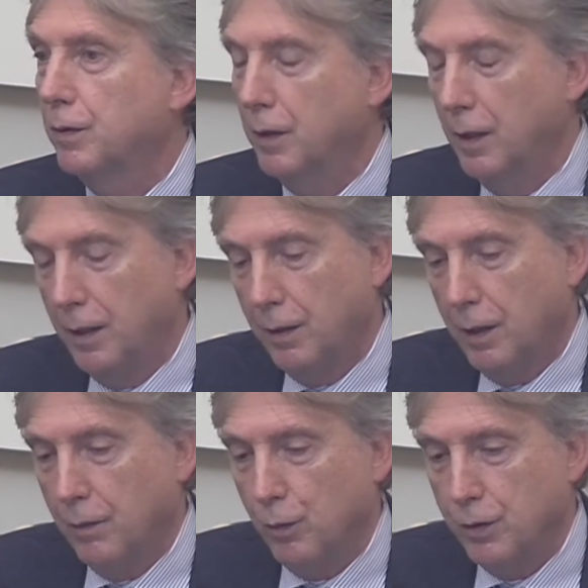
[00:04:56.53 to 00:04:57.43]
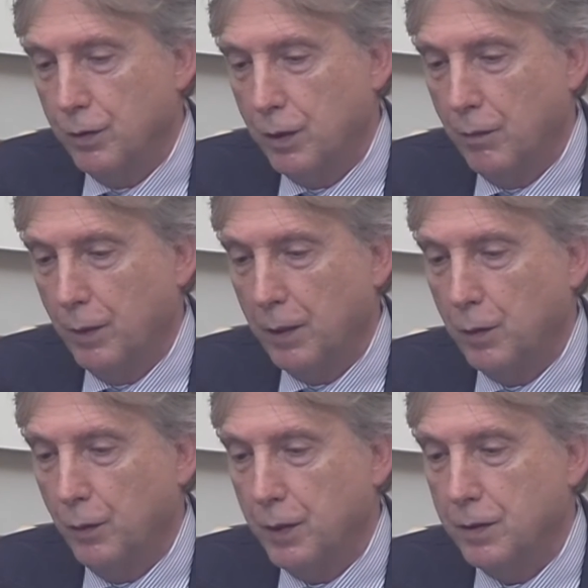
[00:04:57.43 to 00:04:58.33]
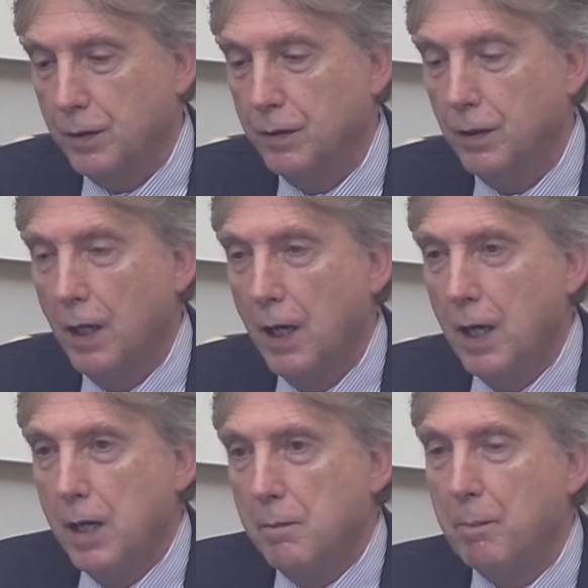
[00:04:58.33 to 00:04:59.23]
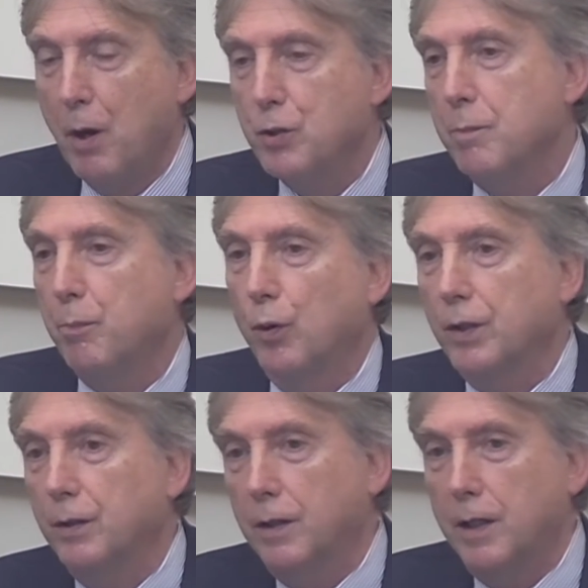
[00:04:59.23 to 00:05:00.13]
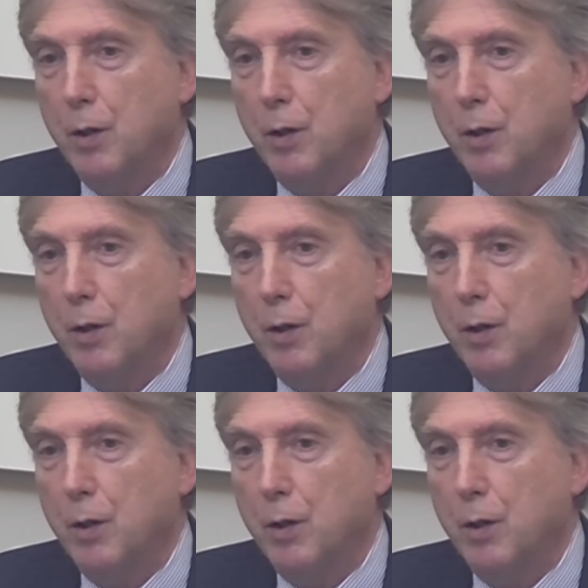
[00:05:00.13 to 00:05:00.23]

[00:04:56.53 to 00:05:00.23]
and adverse weather conditions. But most importantly, in